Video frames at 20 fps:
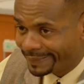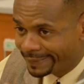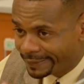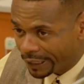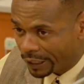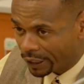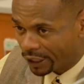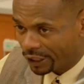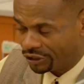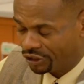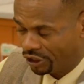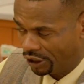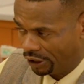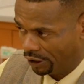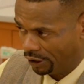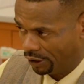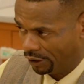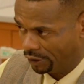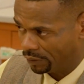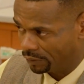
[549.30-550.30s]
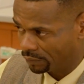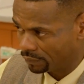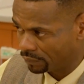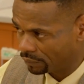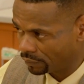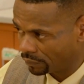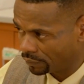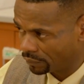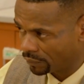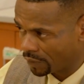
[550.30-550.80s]
diligently
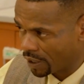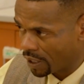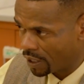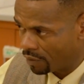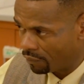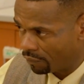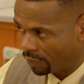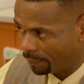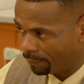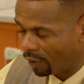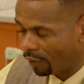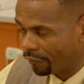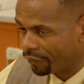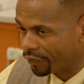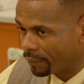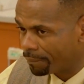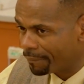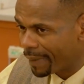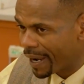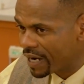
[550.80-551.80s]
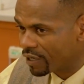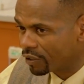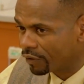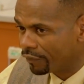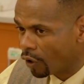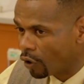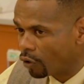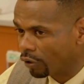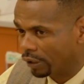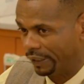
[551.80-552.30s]
both the mayor of
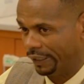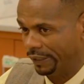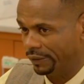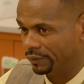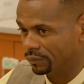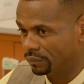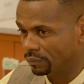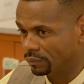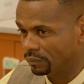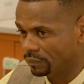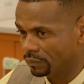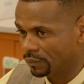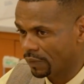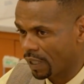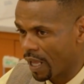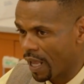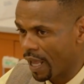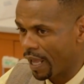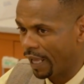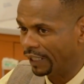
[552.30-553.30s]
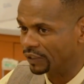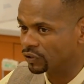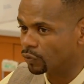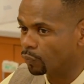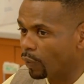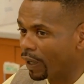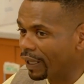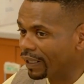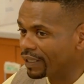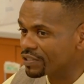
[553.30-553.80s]
Oakland as
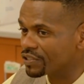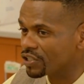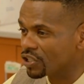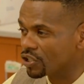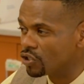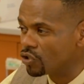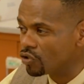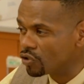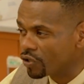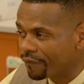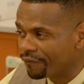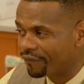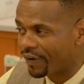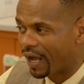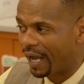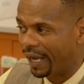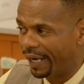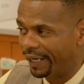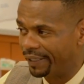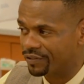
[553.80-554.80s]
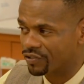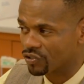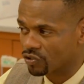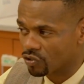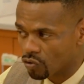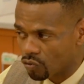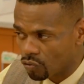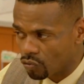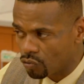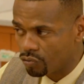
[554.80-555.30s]
well as the unified
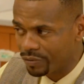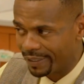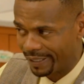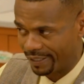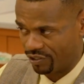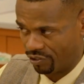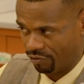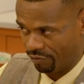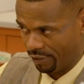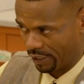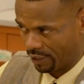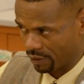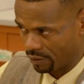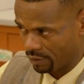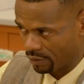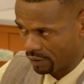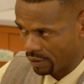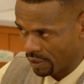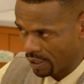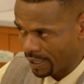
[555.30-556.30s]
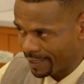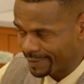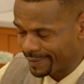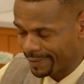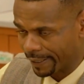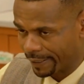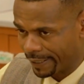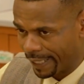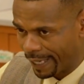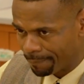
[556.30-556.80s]
school district
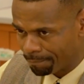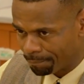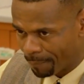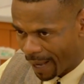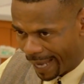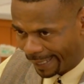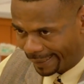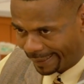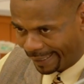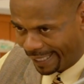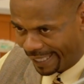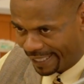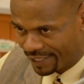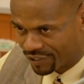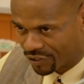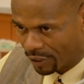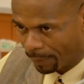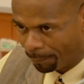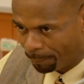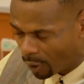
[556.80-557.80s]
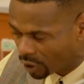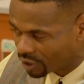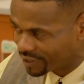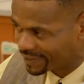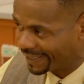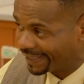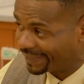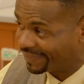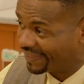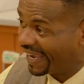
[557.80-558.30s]
to get my kids the books
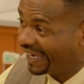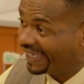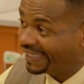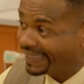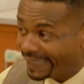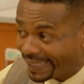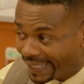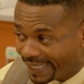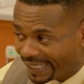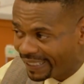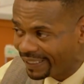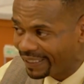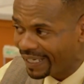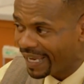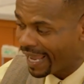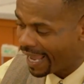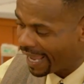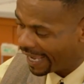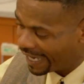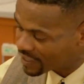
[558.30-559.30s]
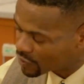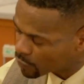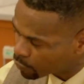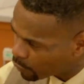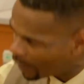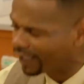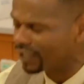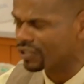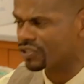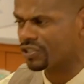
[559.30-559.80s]
that they need as
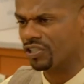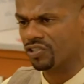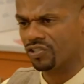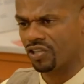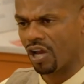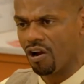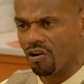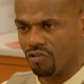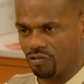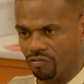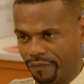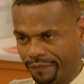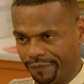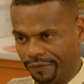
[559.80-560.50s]
well as deserve.